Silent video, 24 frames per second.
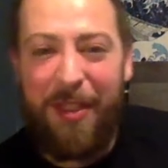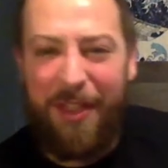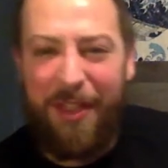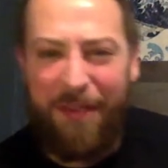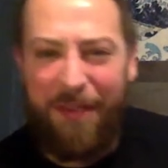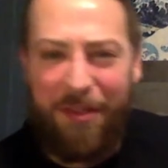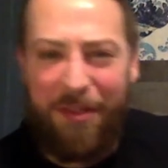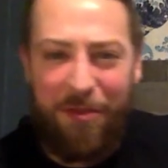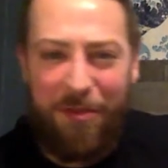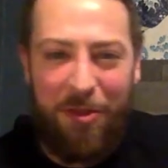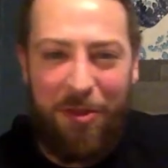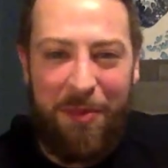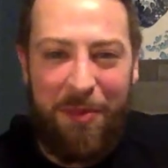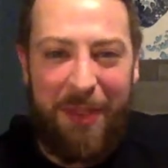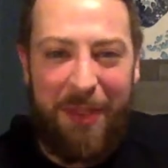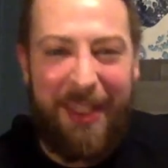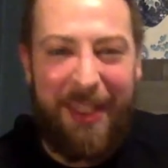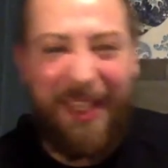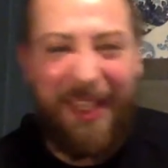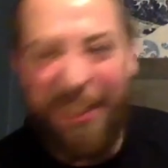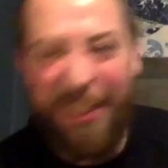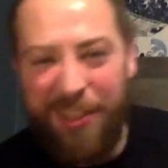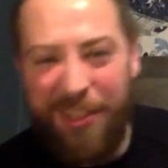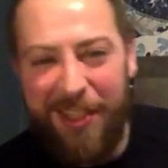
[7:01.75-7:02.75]
living room
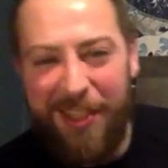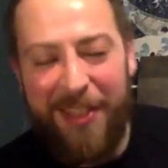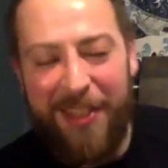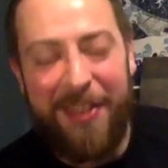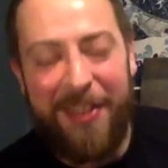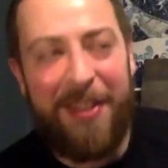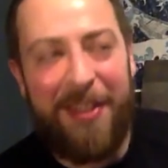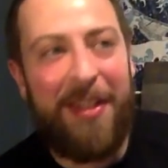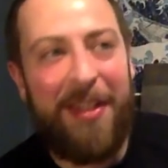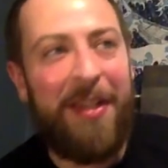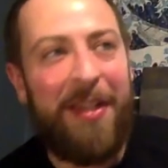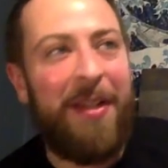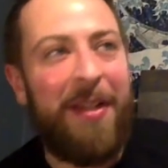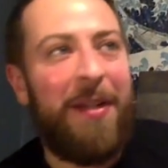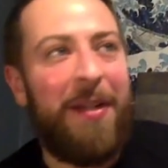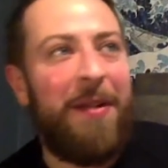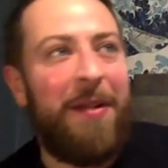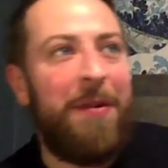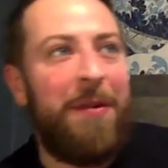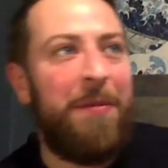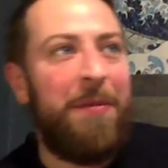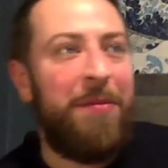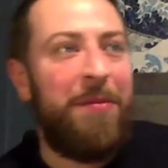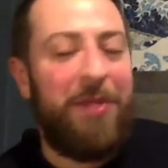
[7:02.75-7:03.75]
and kitchen
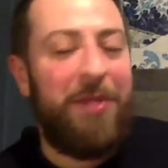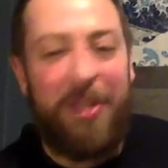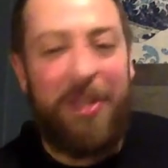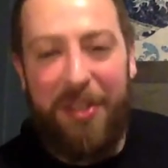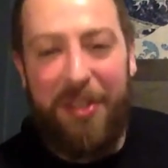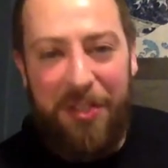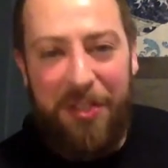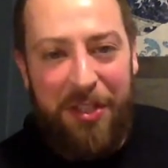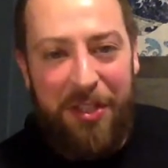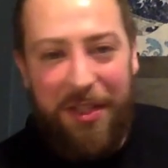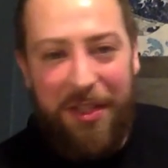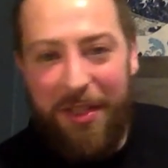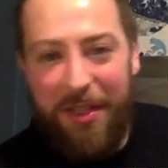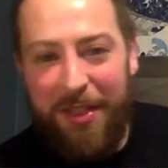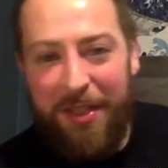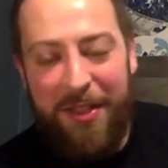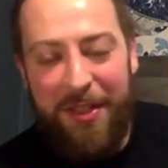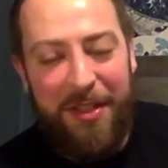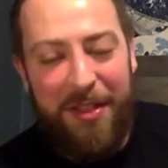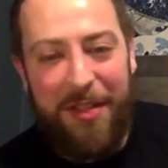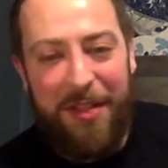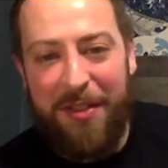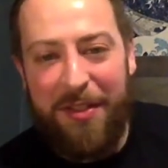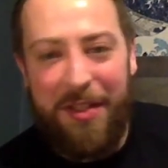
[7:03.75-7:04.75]
and
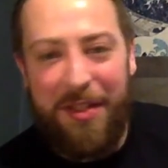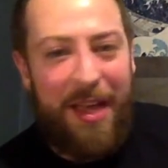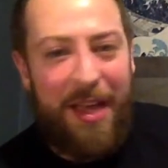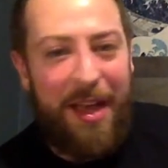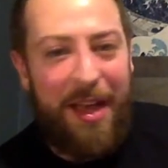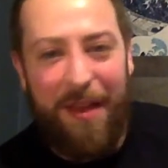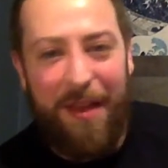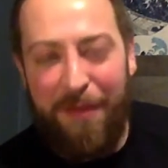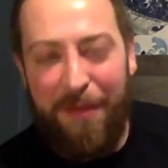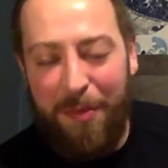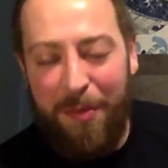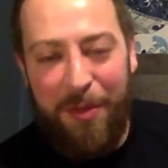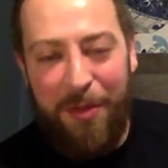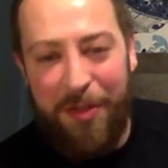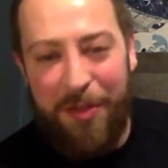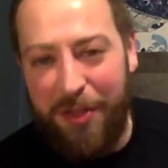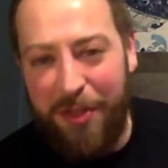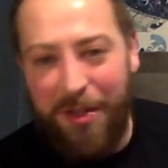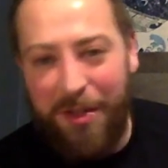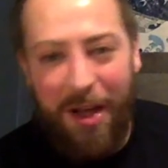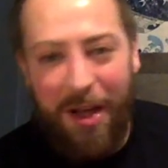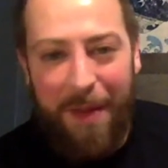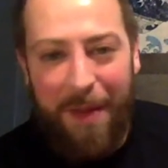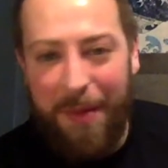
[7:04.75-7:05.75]
shit doesn't have a bunch
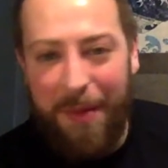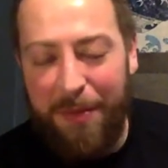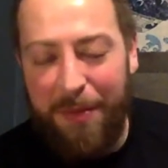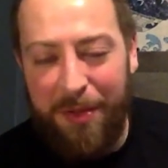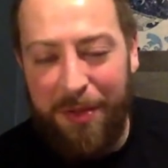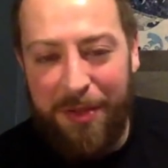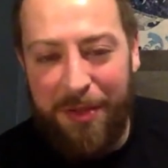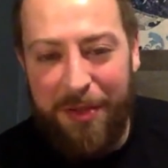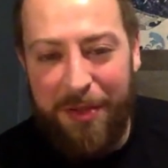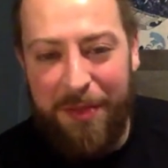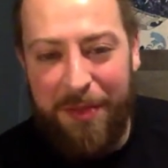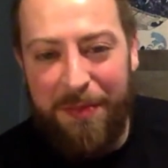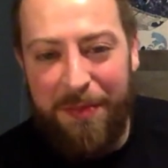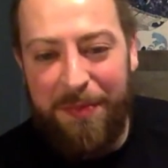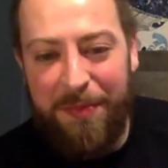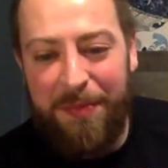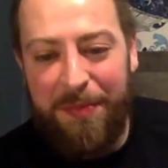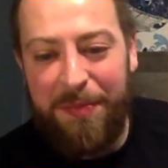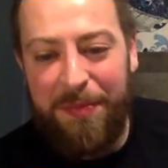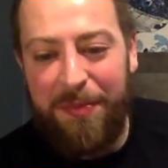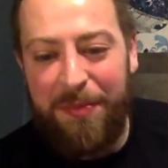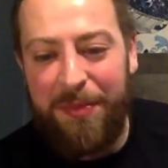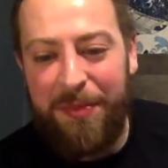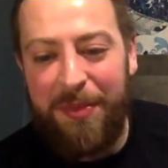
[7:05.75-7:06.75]
of comic book
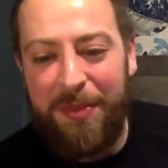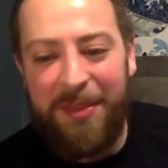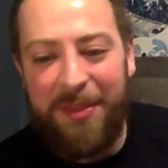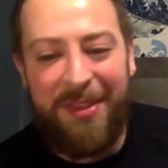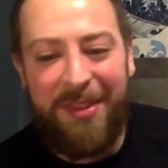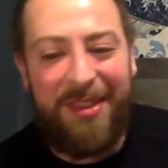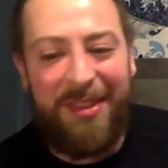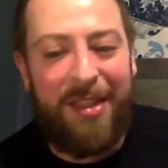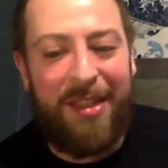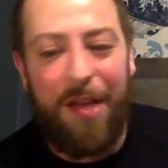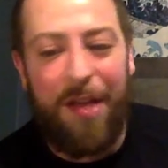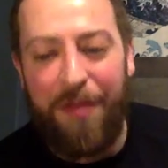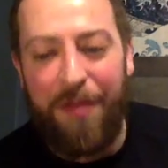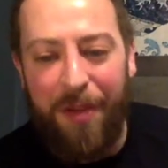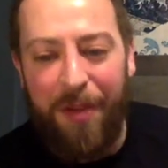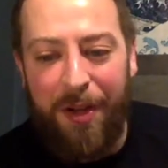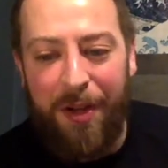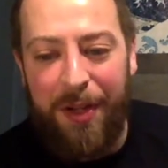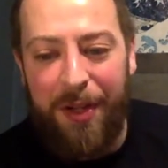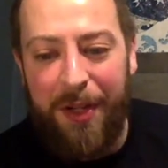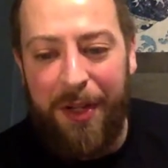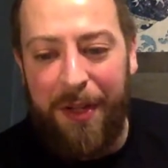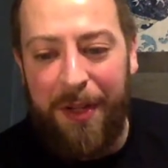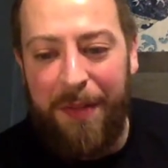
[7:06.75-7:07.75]
stuff
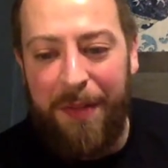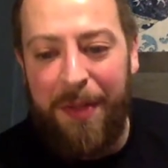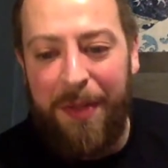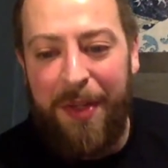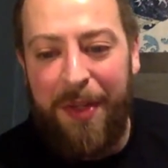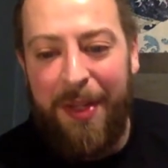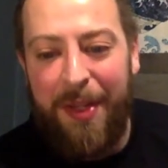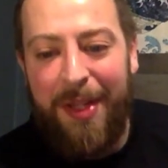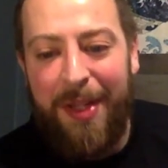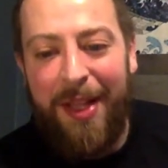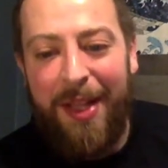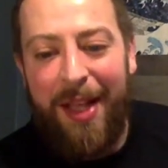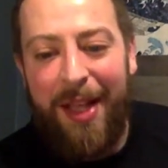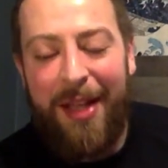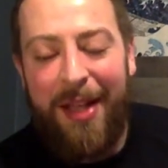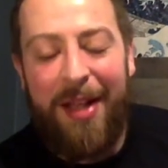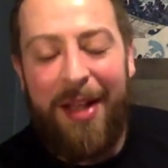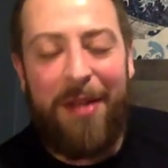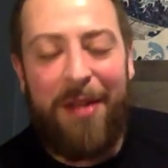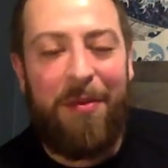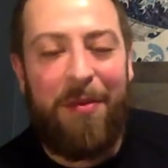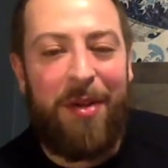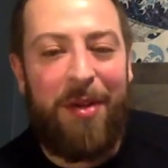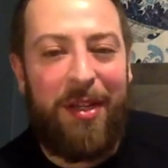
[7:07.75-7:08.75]
on it. I
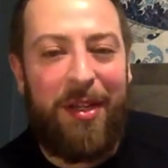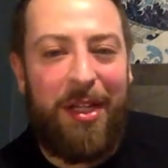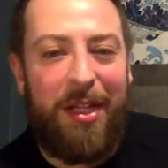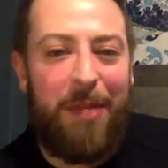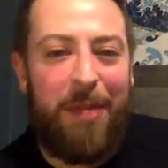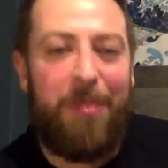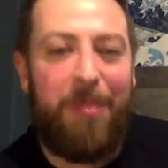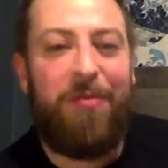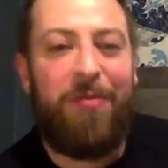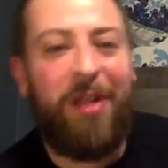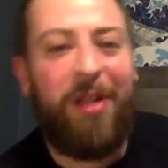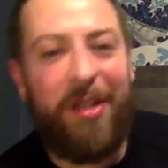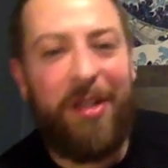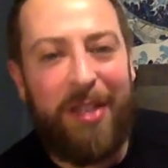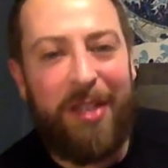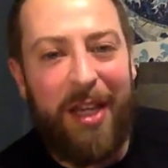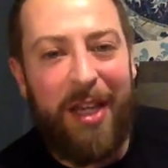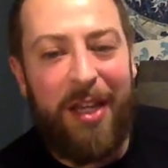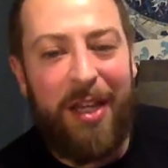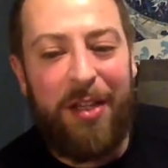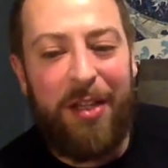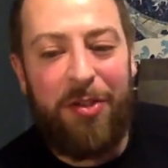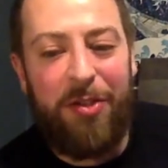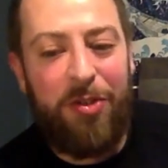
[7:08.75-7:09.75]
kind of want to keep it
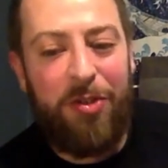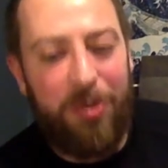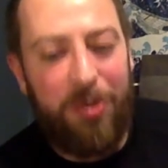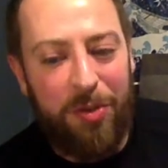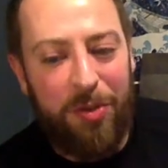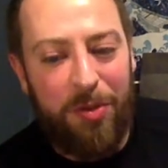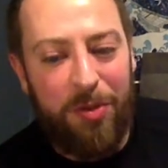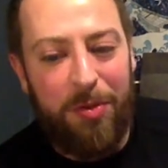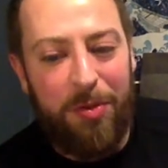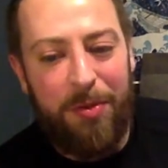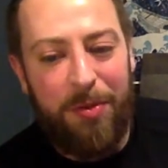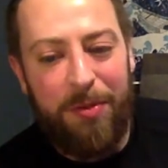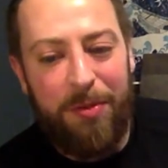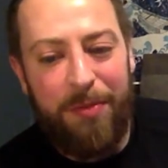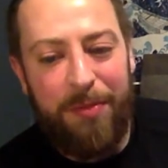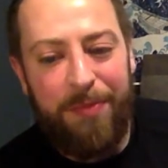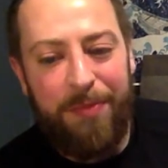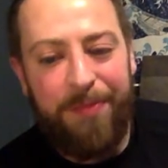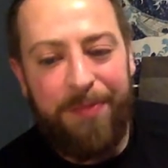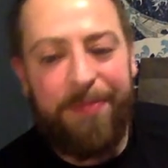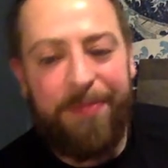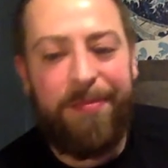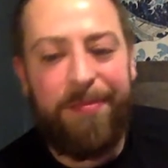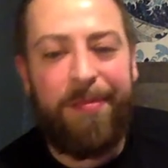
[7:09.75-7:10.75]
relegated to
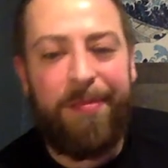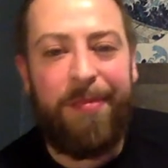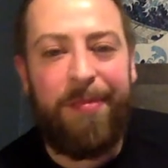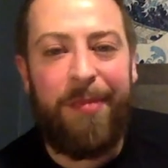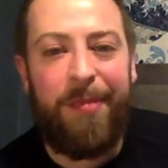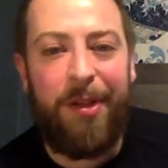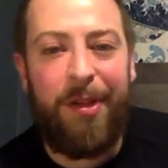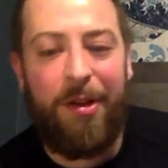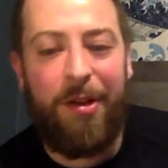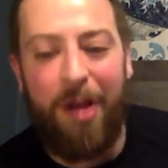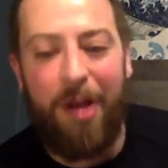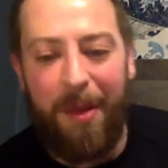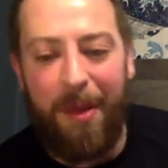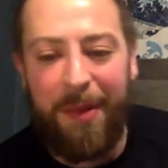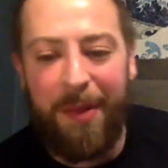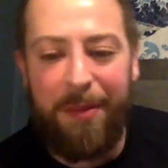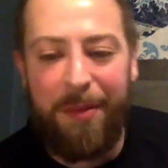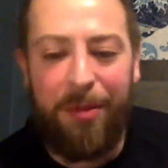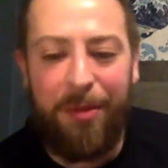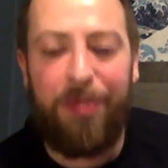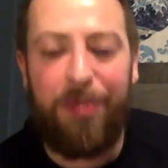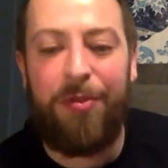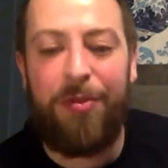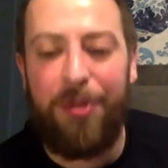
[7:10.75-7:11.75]
the
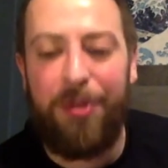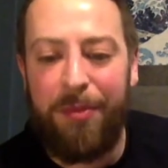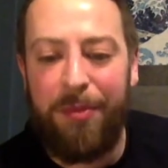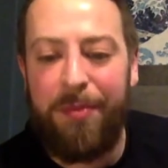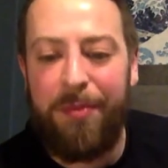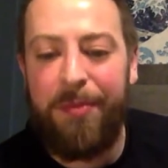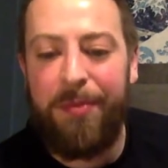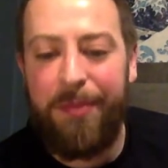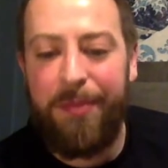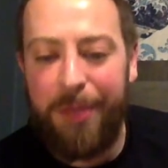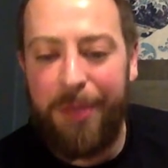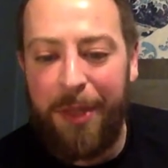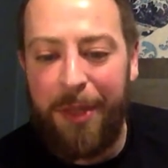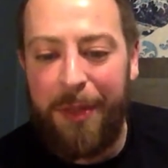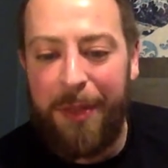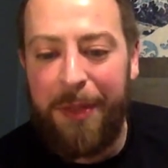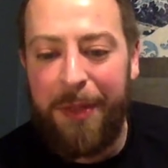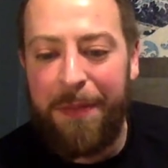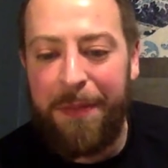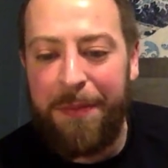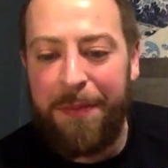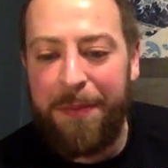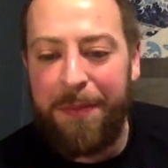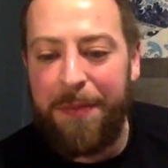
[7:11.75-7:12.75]
comic book room. You know what I
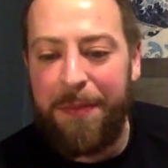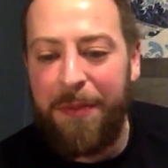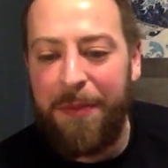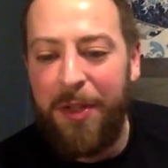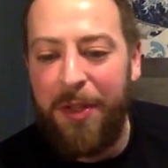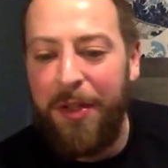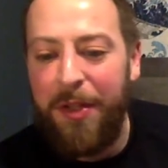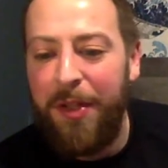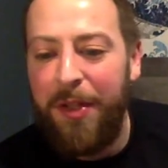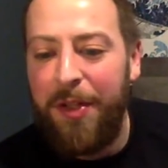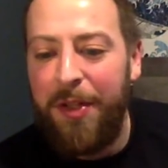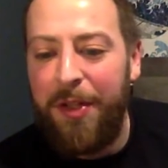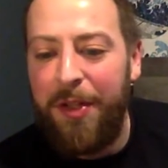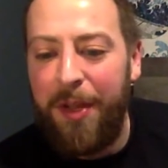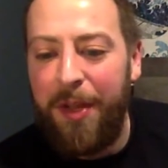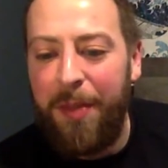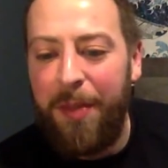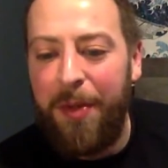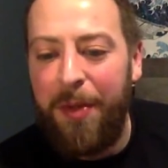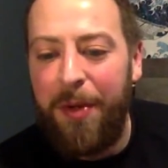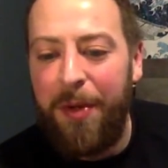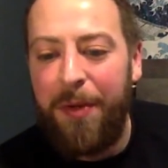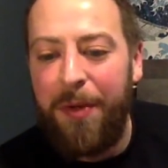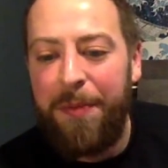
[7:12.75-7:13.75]
mean?
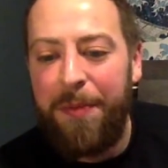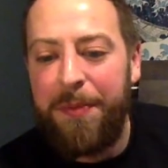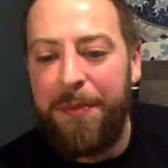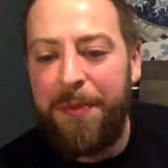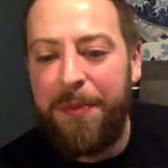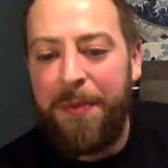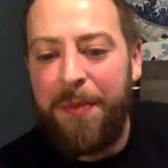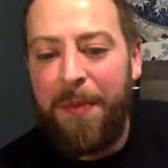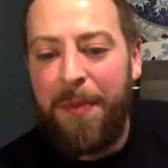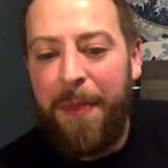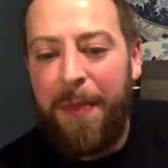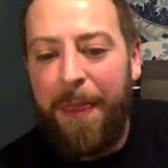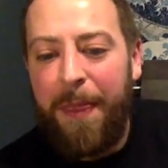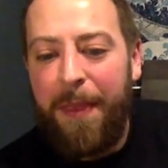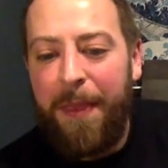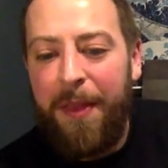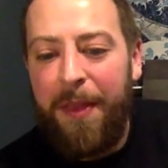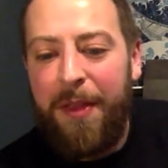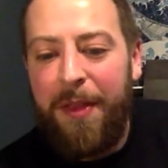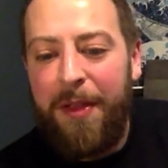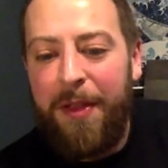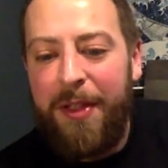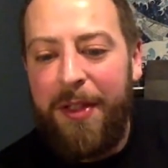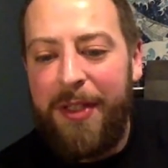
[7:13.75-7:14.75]
Number
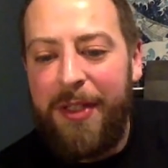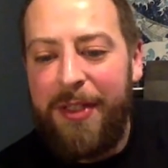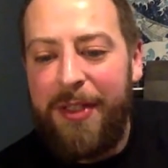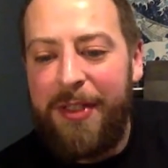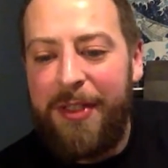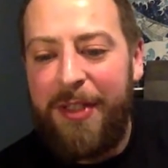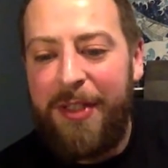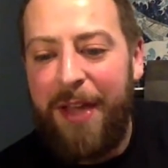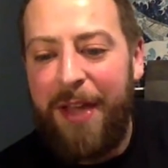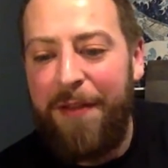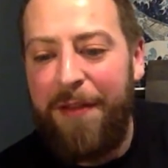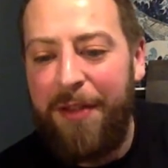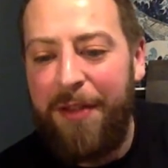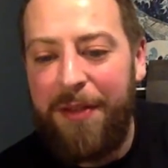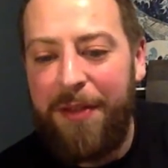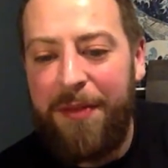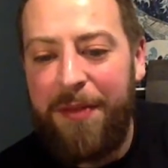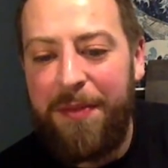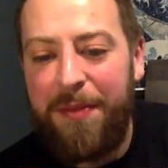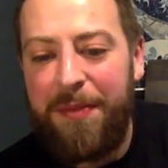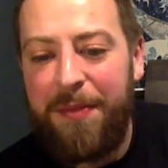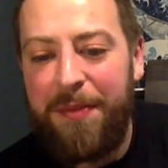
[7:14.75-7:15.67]
7.